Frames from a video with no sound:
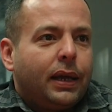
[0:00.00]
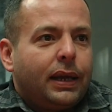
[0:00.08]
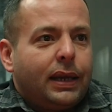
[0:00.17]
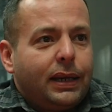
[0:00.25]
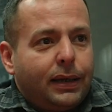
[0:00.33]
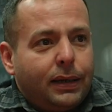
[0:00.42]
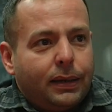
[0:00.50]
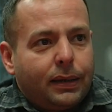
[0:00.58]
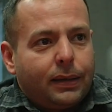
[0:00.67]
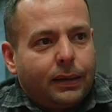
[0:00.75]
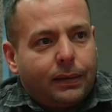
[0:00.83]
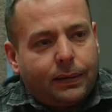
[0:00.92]
in
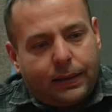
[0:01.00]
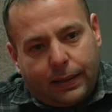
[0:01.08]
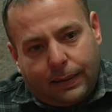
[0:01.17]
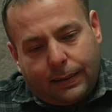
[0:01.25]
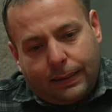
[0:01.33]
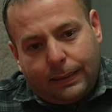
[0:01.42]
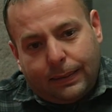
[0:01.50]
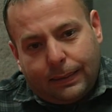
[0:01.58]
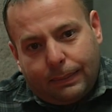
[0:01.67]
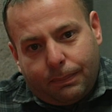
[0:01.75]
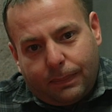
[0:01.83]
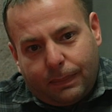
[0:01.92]
the
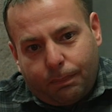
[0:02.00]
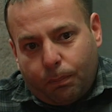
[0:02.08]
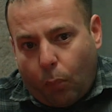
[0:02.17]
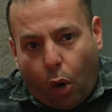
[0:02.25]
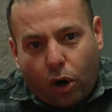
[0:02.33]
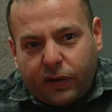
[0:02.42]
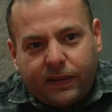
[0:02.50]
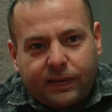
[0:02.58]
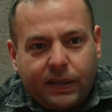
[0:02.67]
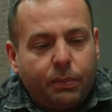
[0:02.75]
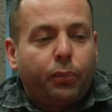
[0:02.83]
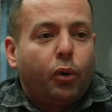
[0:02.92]
more
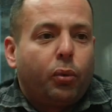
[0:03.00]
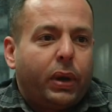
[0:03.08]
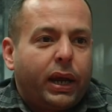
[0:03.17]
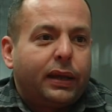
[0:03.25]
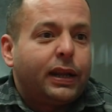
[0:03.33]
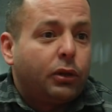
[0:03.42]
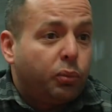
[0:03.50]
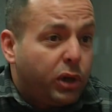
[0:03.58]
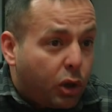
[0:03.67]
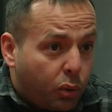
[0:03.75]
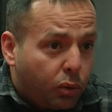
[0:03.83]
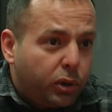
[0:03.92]
simple way that we
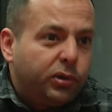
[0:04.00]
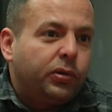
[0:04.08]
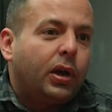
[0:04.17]
could,